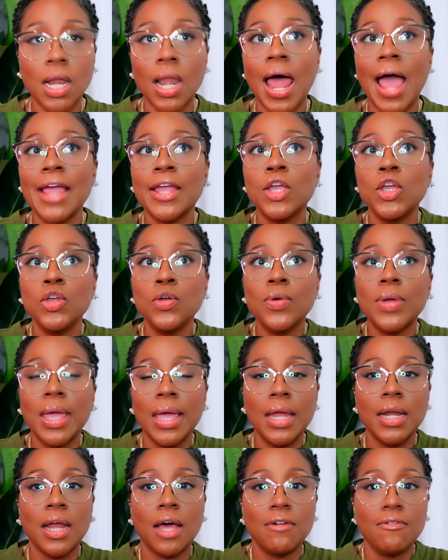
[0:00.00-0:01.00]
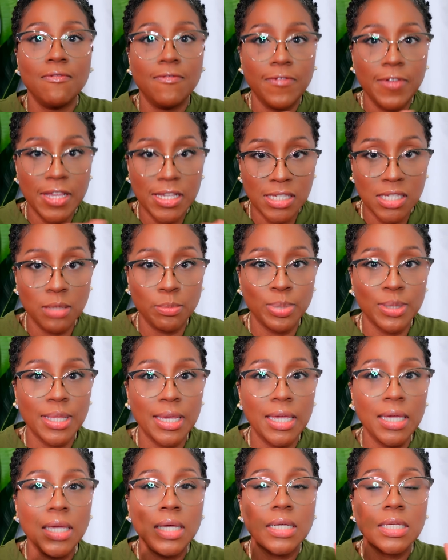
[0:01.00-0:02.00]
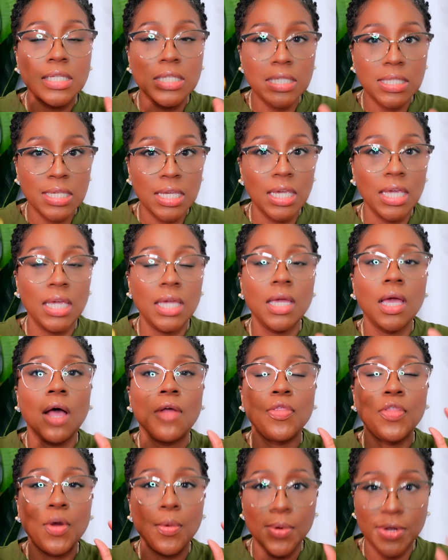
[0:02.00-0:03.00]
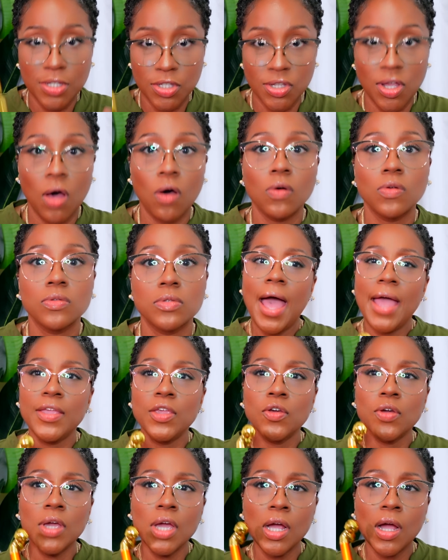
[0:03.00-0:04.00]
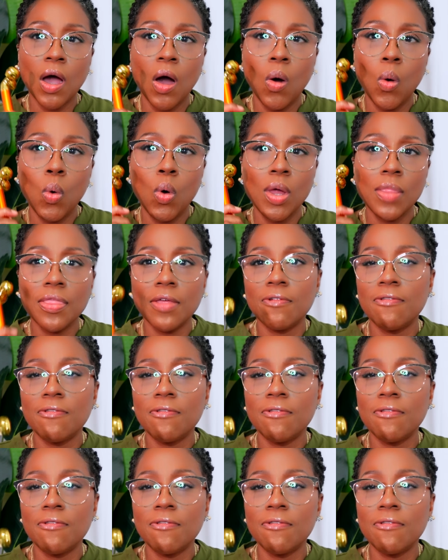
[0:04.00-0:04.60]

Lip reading: Like, you can visibly see the results, and you can go on the